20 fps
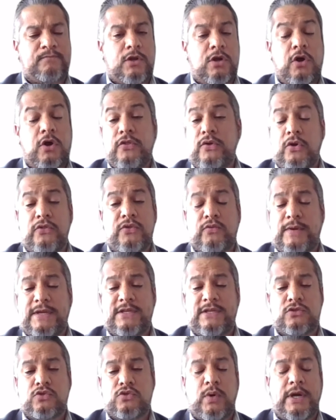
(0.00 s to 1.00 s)
Other
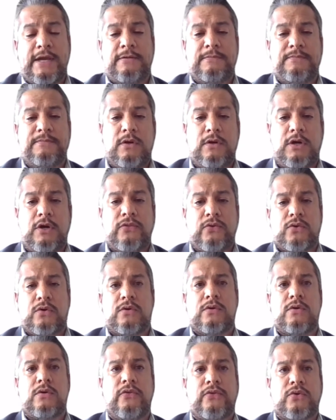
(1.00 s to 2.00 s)
reasons why
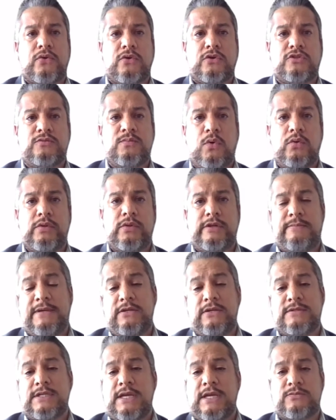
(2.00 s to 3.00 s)
other small and
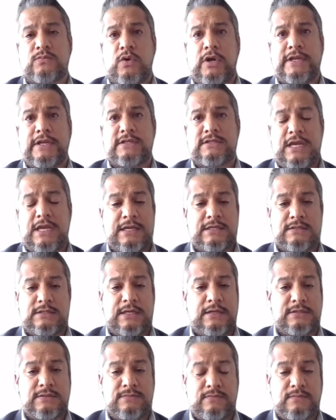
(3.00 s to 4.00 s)
medium-sized projects
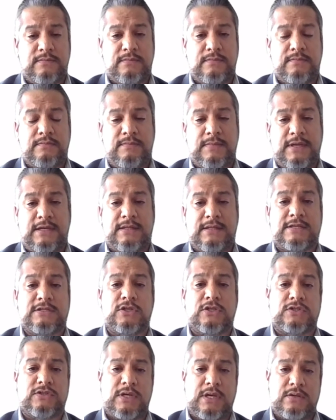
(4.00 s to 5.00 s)
hasn't been as
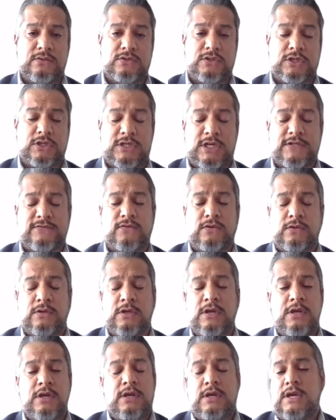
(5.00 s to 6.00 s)
successful
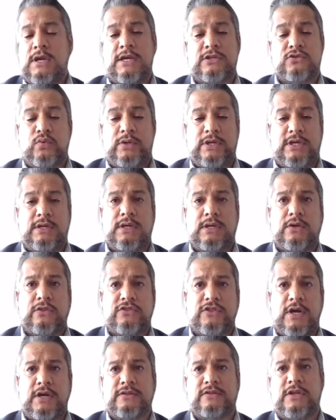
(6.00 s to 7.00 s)
as we
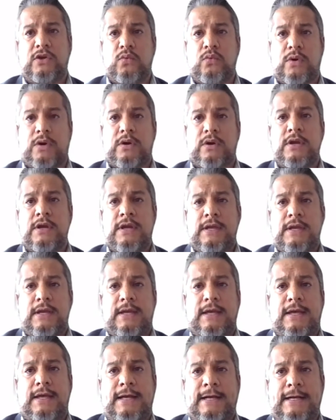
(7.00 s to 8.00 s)
thought they were.
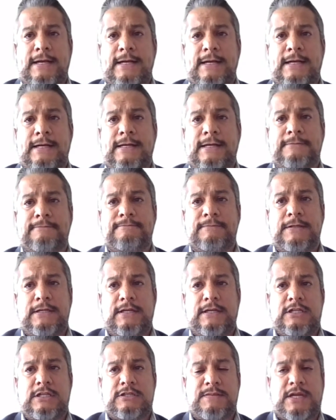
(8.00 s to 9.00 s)

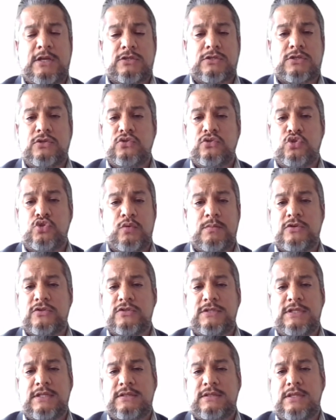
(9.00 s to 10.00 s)
It's because consumers
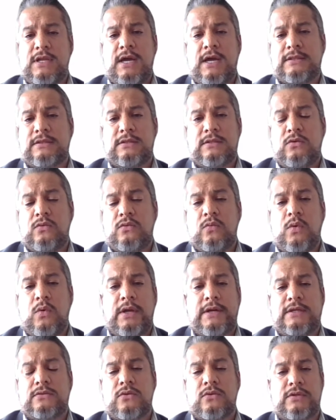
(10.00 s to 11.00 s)
did not
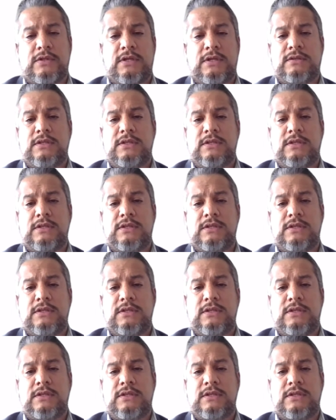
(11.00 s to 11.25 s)
want it, or